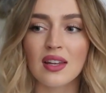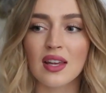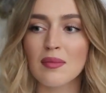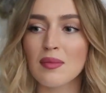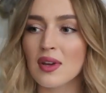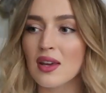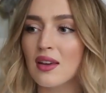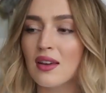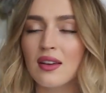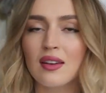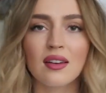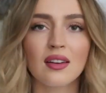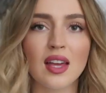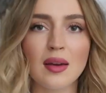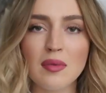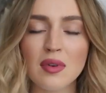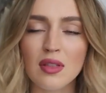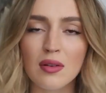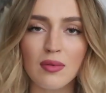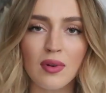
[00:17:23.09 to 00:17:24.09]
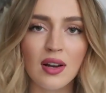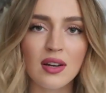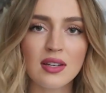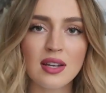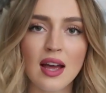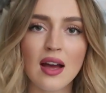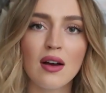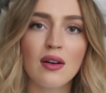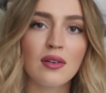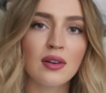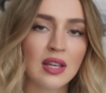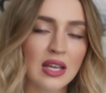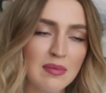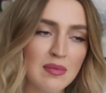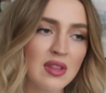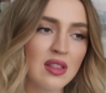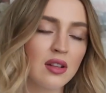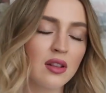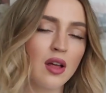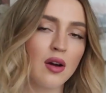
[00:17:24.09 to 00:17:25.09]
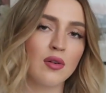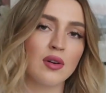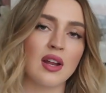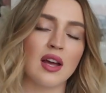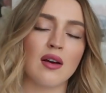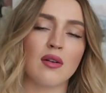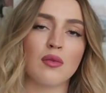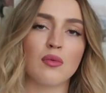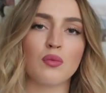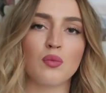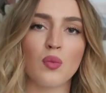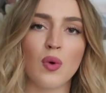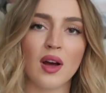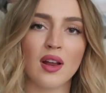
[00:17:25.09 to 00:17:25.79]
Give me the rundown, give me the lowdown.